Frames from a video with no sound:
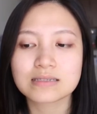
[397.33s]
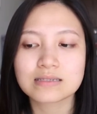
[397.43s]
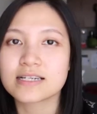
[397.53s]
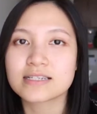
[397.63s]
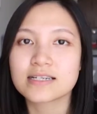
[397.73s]

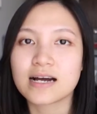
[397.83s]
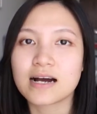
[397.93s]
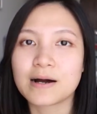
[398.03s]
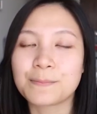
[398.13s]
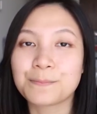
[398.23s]
And
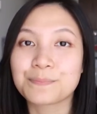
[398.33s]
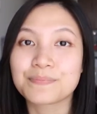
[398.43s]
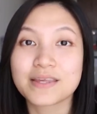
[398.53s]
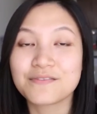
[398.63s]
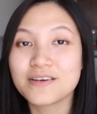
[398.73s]

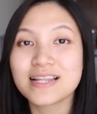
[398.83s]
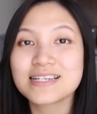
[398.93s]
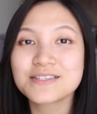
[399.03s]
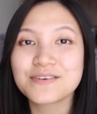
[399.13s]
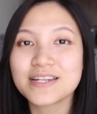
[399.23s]
if you like
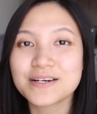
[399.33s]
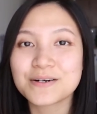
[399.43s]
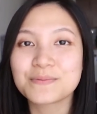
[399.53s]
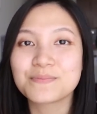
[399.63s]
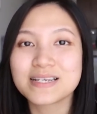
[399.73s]
this
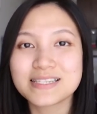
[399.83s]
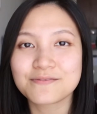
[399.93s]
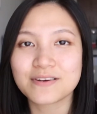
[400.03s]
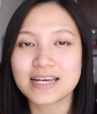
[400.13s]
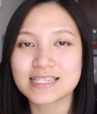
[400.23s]
video, please don't
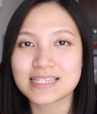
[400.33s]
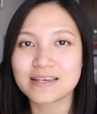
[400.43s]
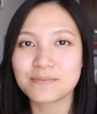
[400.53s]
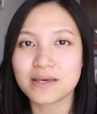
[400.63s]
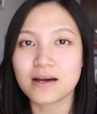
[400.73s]
forget to
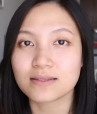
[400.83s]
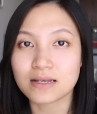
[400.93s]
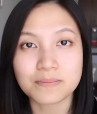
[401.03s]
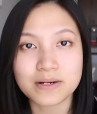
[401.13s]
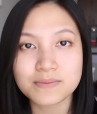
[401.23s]
give me a
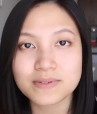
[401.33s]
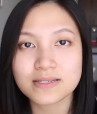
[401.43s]
thumbs up